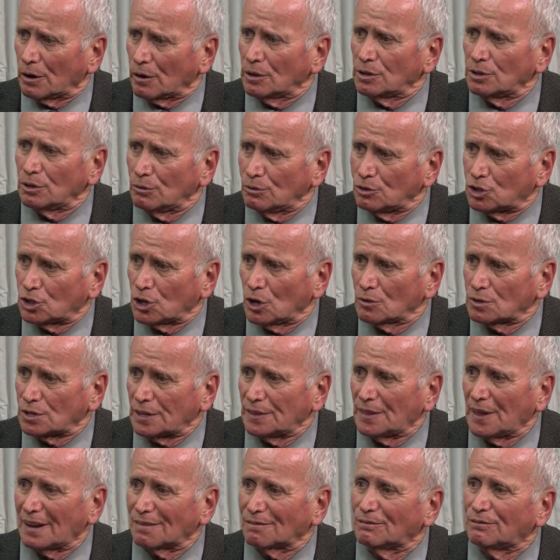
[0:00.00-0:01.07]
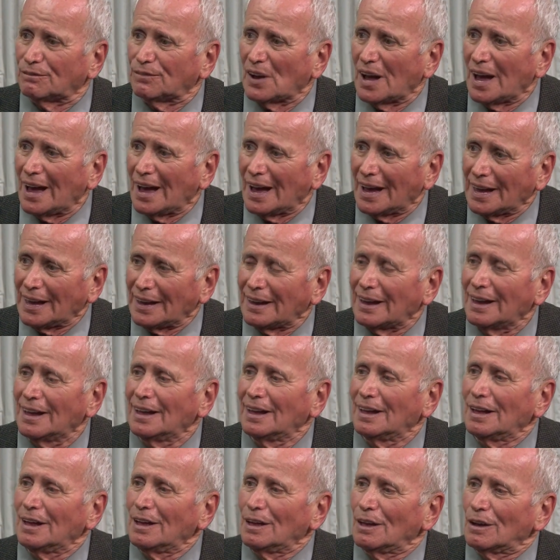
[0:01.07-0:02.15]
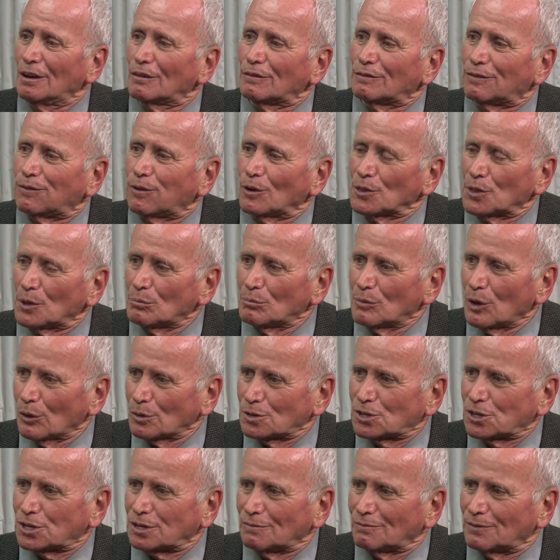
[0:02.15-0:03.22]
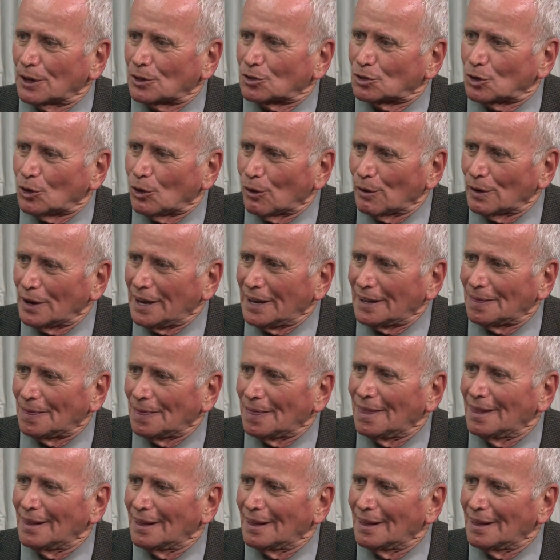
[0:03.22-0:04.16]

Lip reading: in New Jersey that vie for the most Victorian